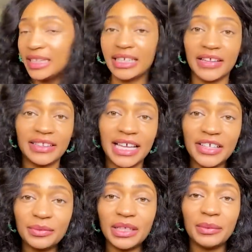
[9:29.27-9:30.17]
Now the
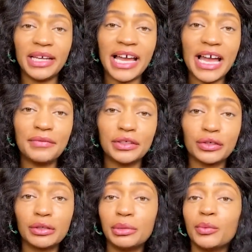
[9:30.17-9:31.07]
last one that we have is
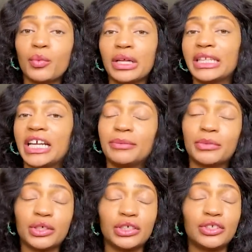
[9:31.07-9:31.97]
gonna be one that
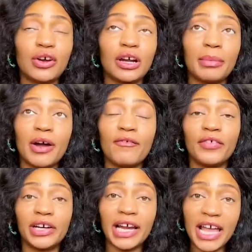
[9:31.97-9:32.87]
I'm gonna talk about
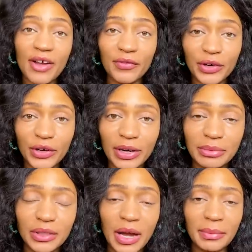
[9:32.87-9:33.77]
forever. I'm
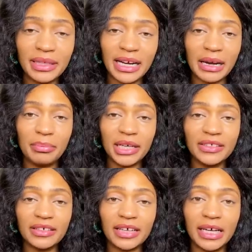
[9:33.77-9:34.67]
so happy that I
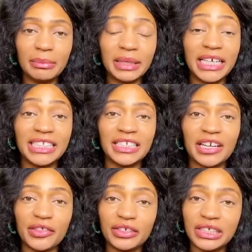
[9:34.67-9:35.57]
picked it up, and it's
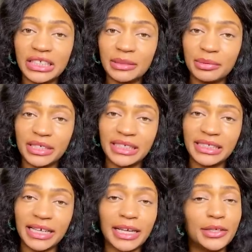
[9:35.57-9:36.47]
another celebrity
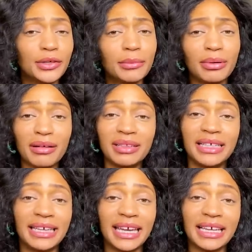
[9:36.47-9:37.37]
scent. And you can probably
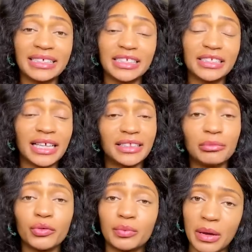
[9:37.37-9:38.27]
guess, it's like the
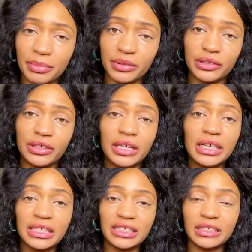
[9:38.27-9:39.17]
most popular
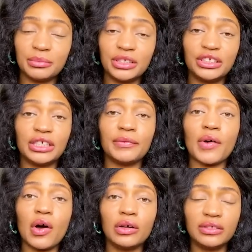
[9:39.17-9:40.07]
celebrity scent of
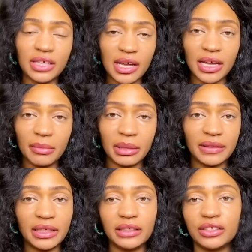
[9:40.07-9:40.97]
all time. But I
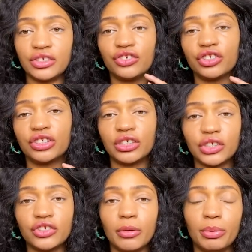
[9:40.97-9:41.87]
think this is just
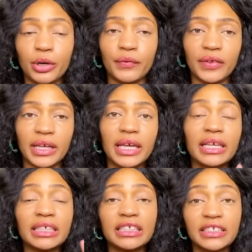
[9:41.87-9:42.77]
such a perfect
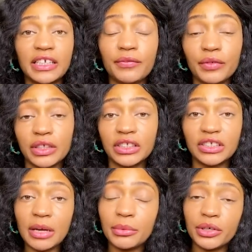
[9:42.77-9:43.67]
scent for the
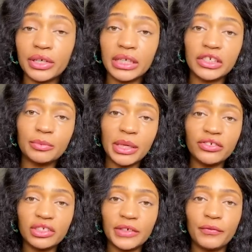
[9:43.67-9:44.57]
summer, and
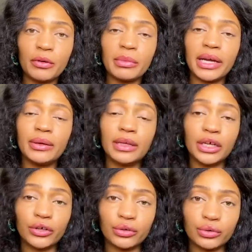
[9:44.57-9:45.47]
especially for my
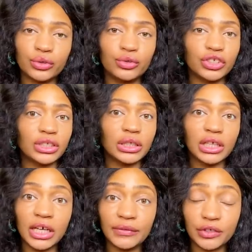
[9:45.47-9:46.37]
girls who just
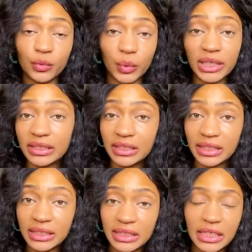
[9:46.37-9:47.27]
love sweet
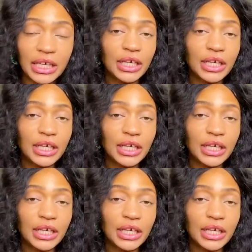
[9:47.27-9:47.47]
scents.